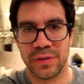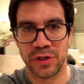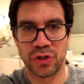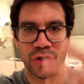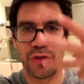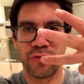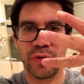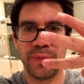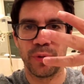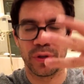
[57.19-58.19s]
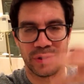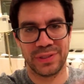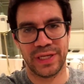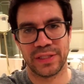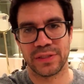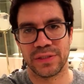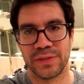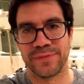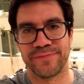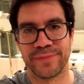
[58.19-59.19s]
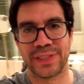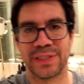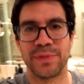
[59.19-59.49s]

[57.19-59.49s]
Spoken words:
Here's the 3-part test. I said